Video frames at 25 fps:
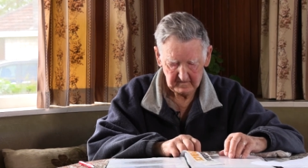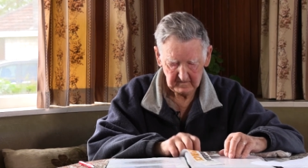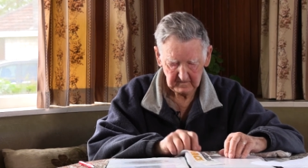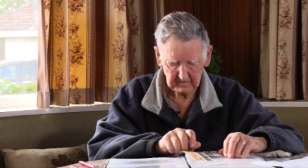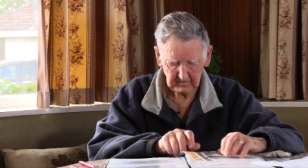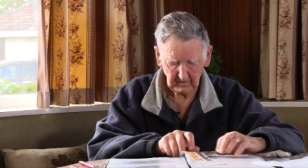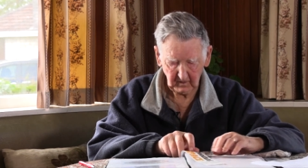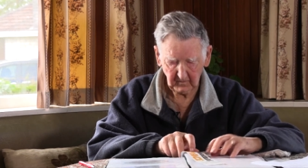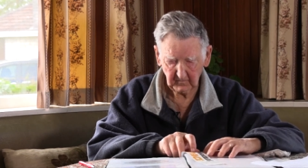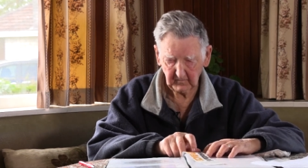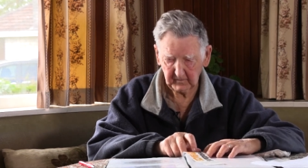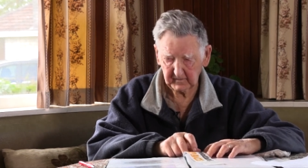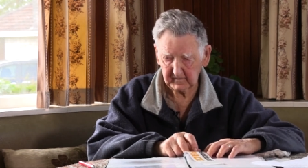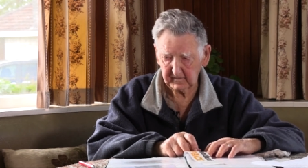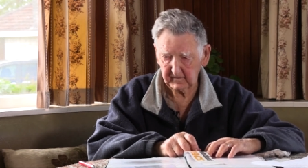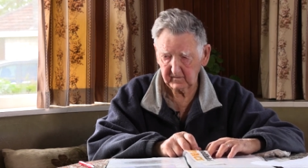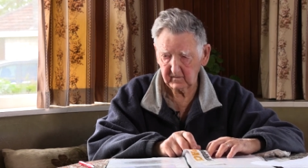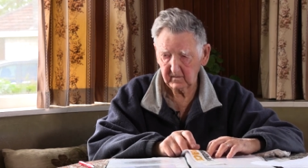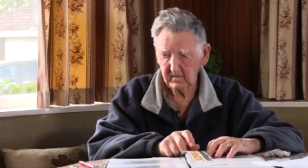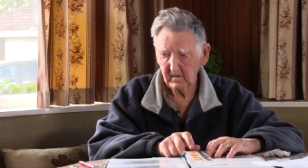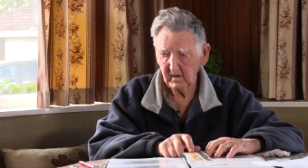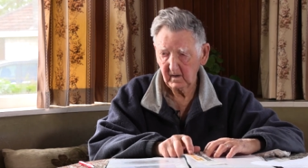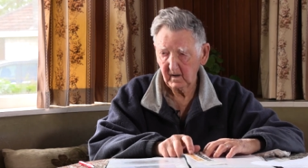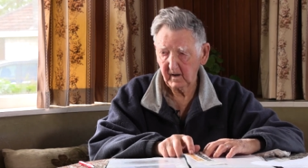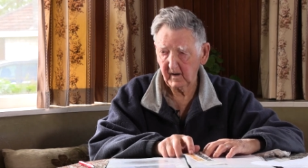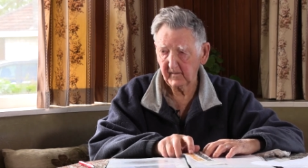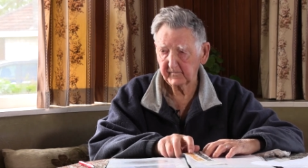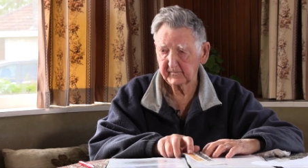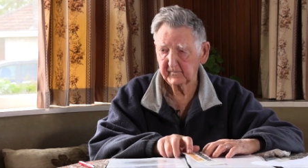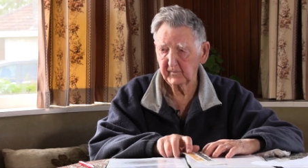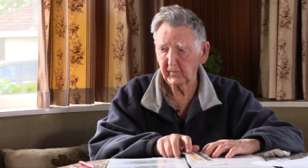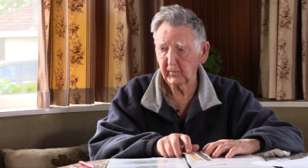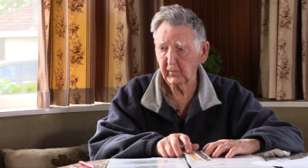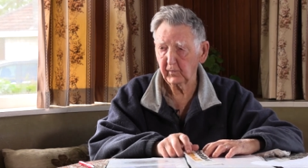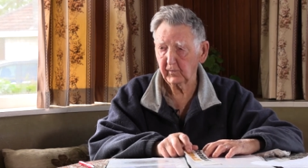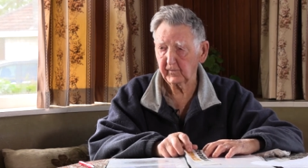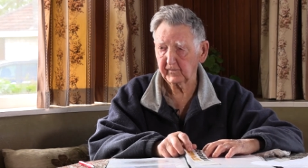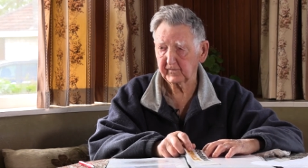somebody up
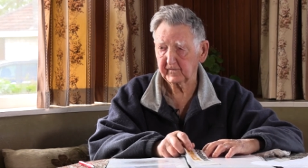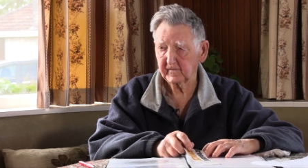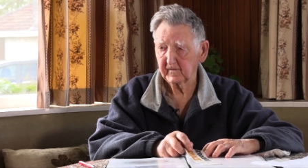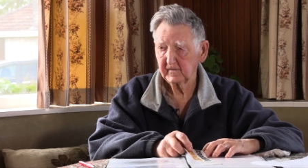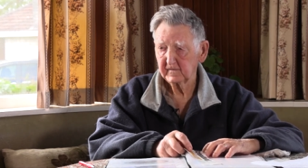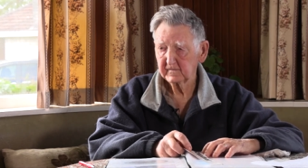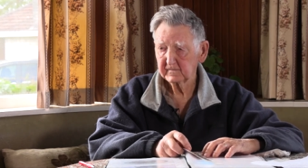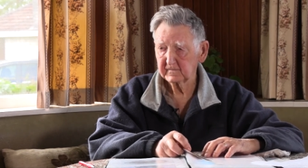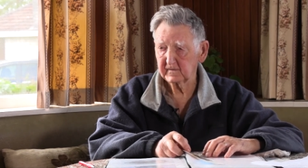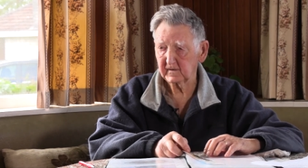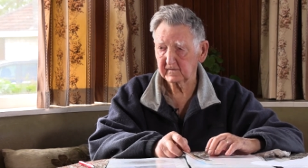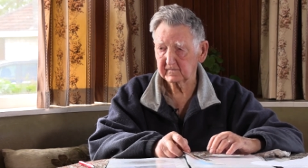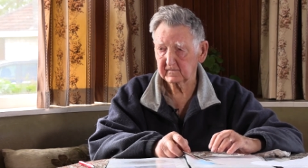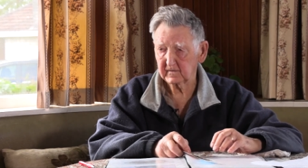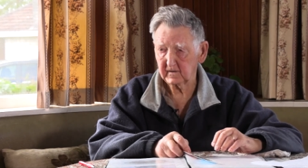north did